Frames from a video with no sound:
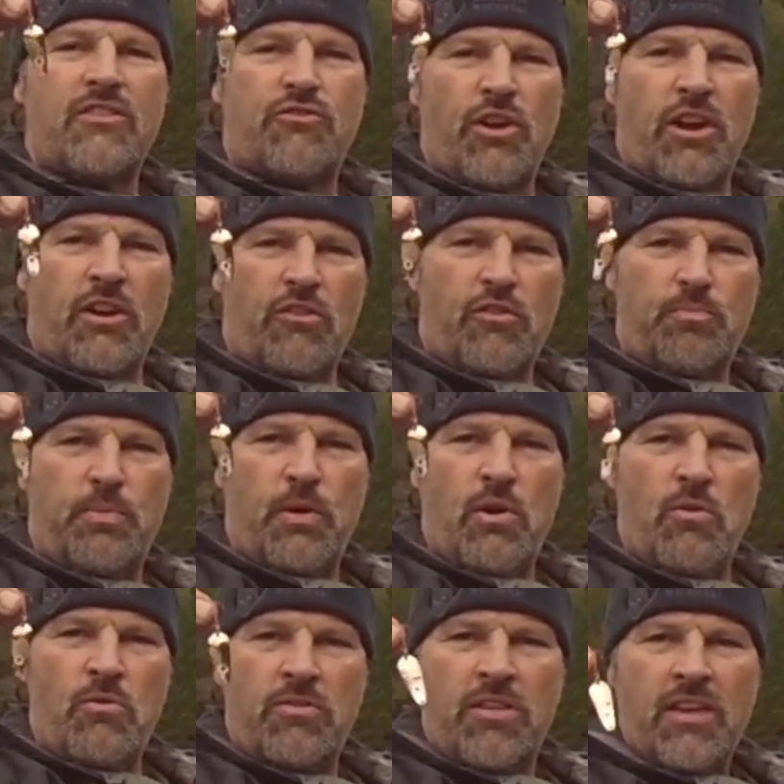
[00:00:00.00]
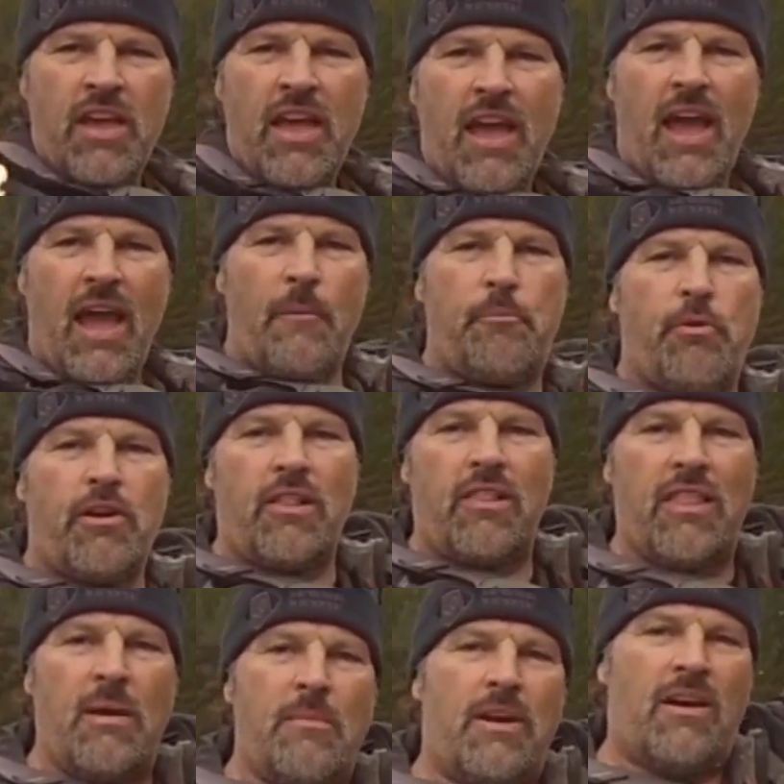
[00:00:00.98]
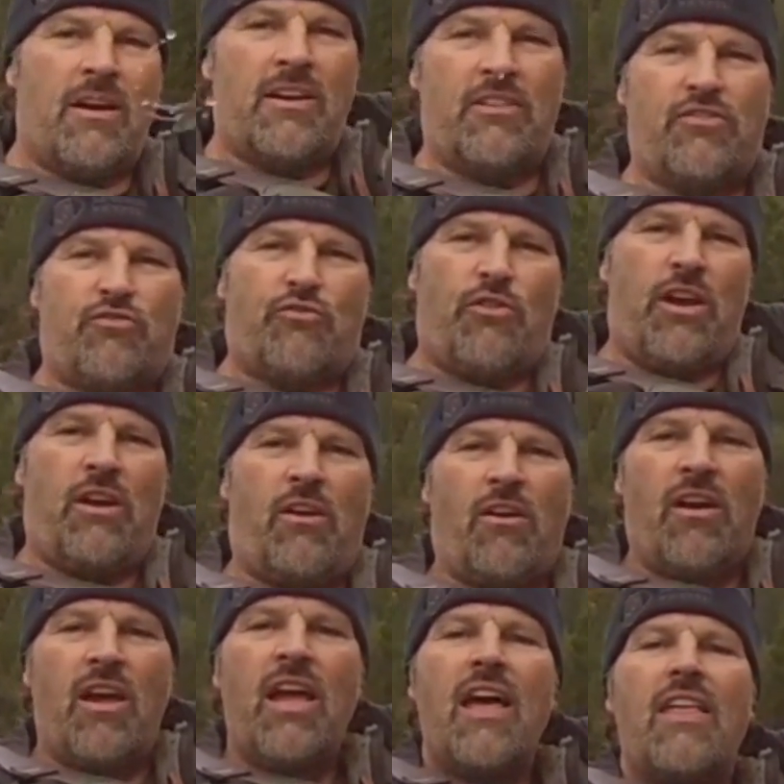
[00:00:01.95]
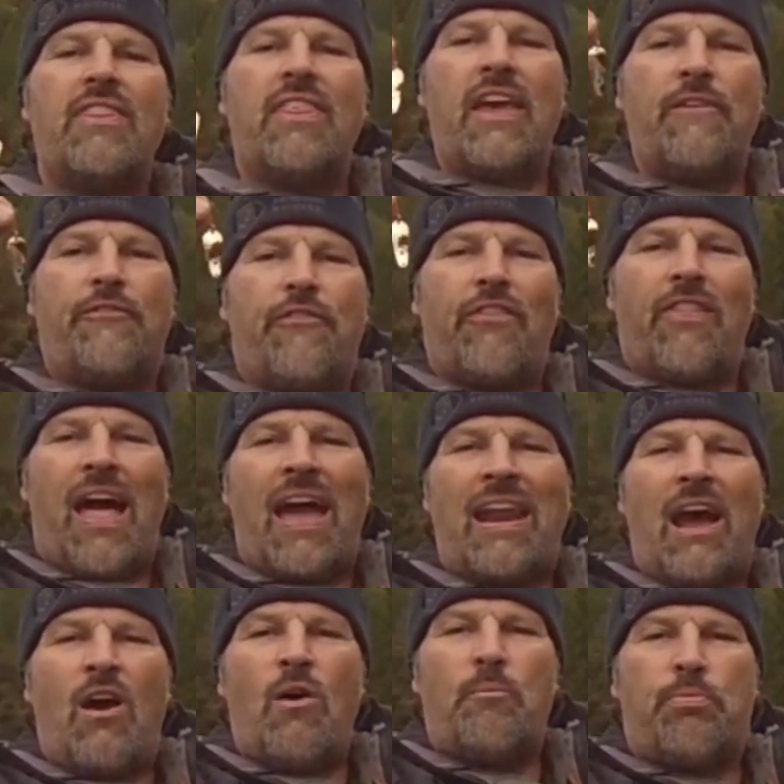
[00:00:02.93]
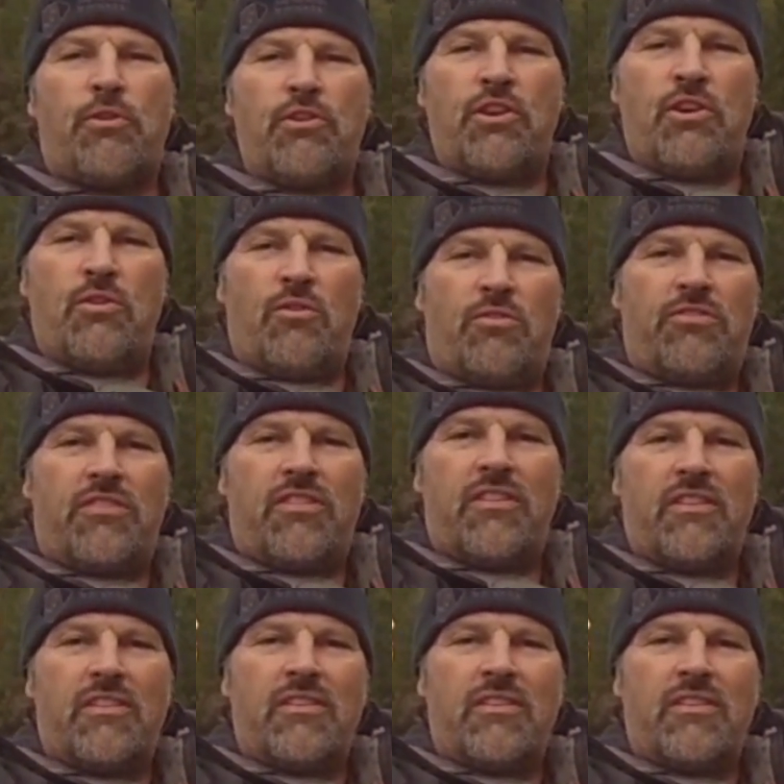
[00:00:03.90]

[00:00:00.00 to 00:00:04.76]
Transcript: of trigger spoons and put a limit on the stringer. They flat out produce.